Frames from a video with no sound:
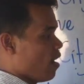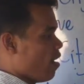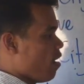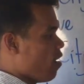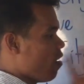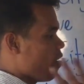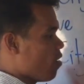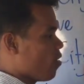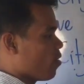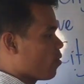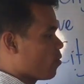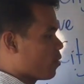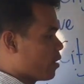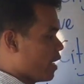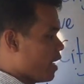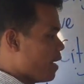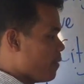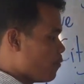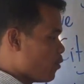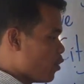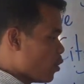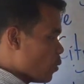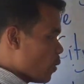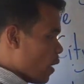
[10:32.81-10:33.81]
Or
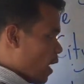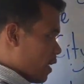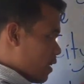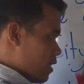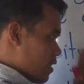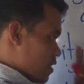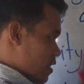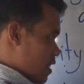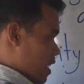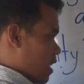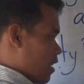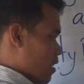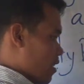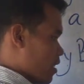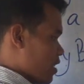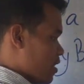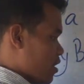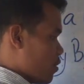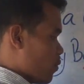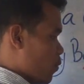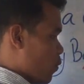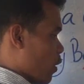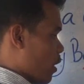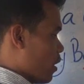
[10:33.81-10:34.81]
if you understand not
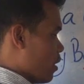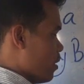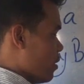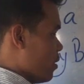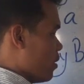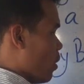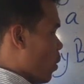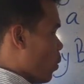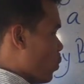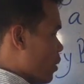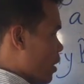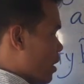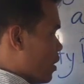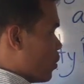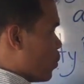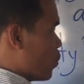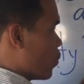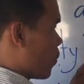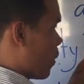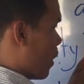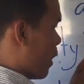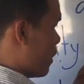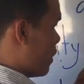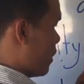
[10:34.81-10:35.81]
this one, no need to
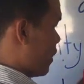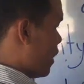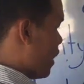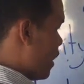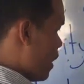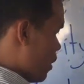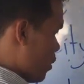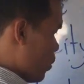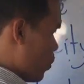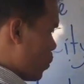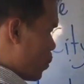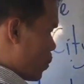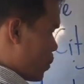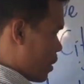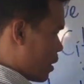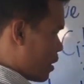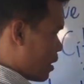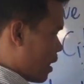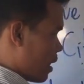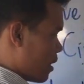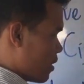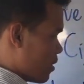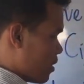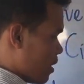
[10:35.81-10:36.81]
write these two
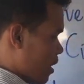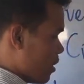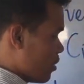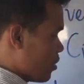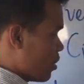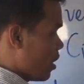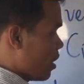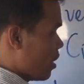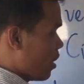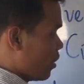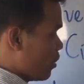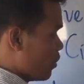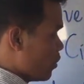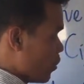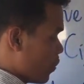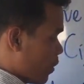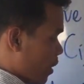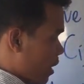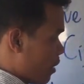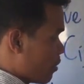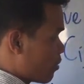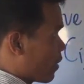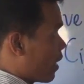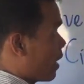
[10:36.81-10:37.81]
sentences. You
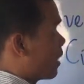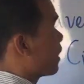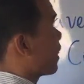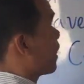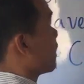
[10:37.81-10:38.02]
can write